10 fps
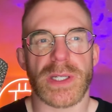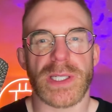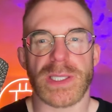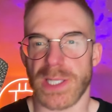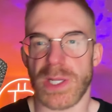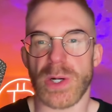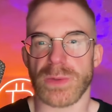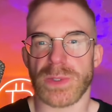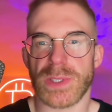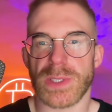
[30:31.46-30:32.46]
is the
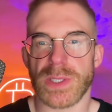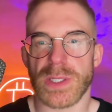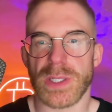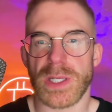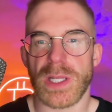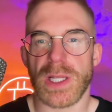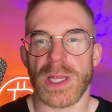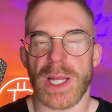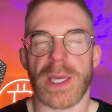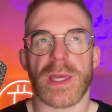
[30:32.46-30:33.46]
nodes.
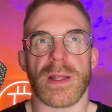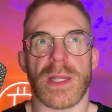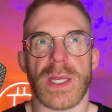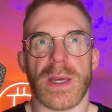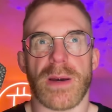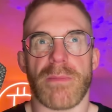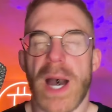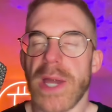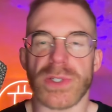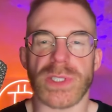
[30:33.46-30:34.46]
Like the uh,
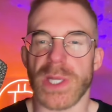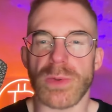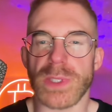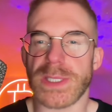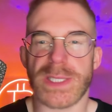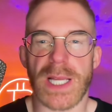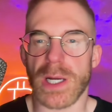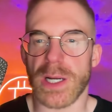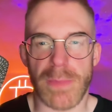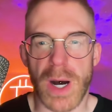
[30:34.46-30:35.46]
miners, they only sell
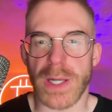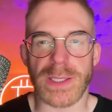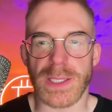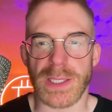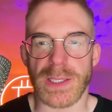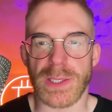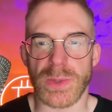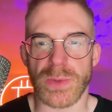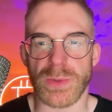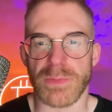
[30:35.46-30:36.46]
a commodity
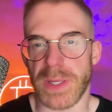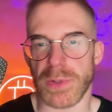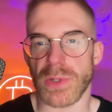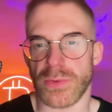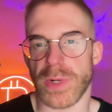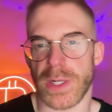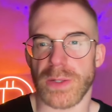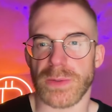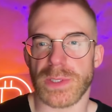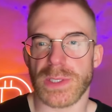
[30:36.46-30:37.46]
to people who run
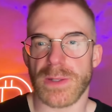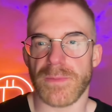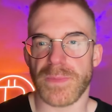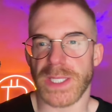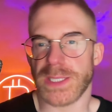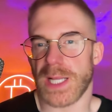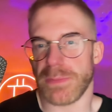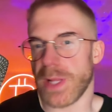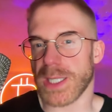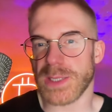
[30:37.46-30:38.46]
nodes. They sell
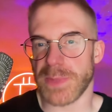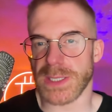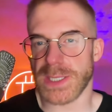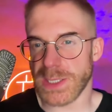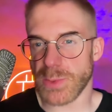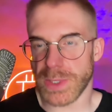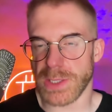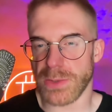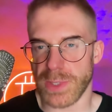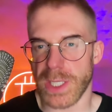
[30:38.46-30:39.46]
block space. That's what
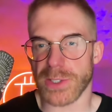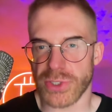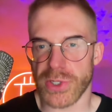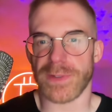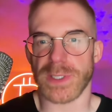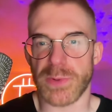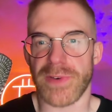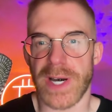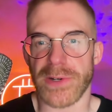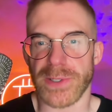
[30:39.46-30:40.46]
they do. They are service
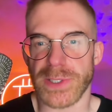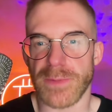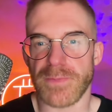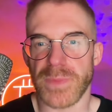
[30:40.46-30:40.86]
providers.